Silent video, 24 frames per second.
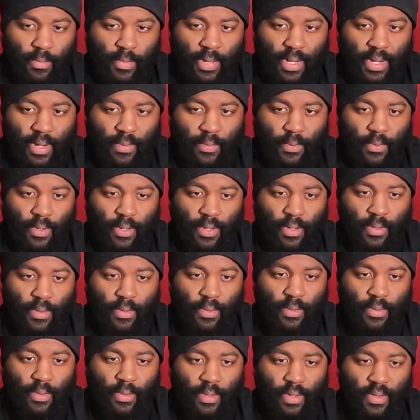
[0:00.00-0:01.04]
But I
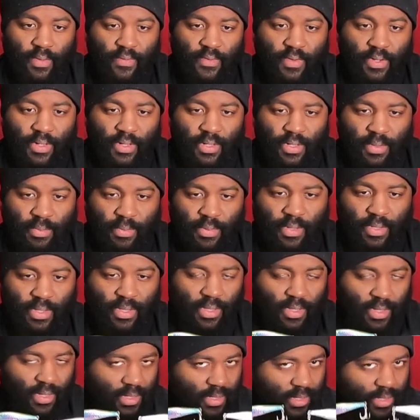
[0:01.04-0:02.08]
will eventually put the
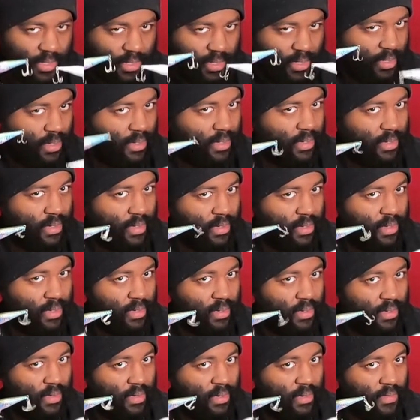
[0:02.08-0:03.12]
links in
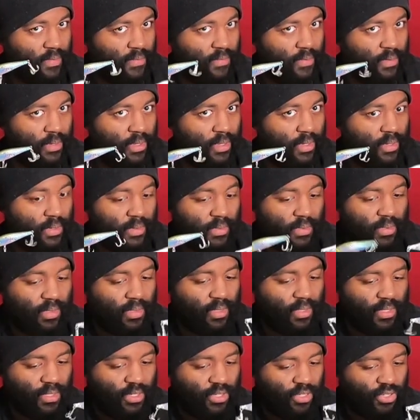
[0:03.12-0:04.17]
for y'all to
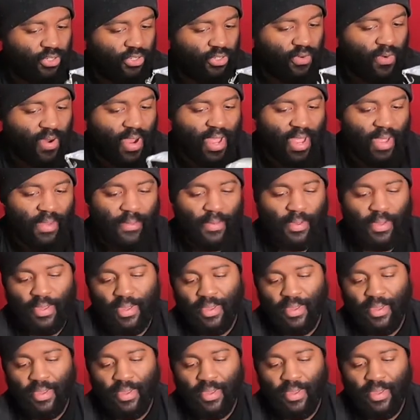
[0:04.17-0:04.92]
subscribe.